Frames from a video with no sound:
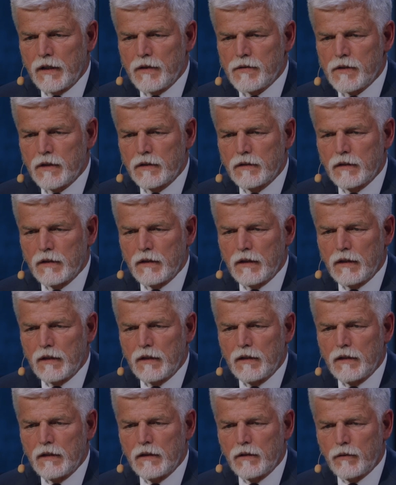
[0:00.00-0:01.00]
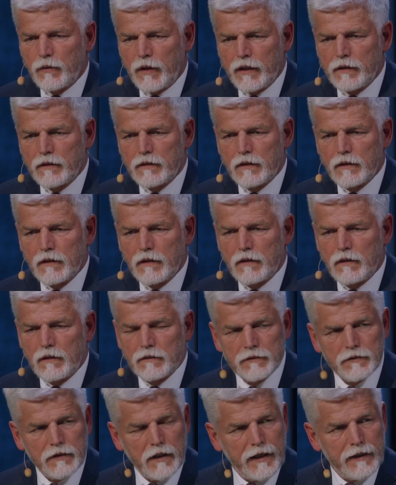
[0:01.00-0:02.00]
is it uh, right uh,
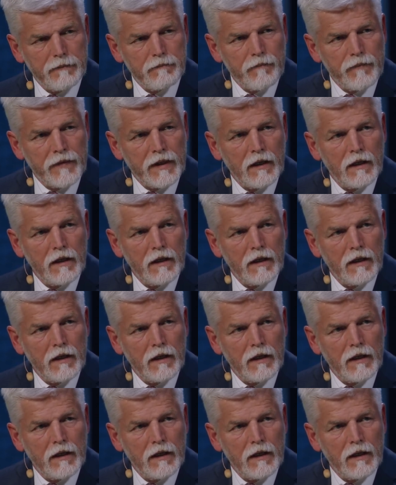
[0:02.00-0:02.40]
on time?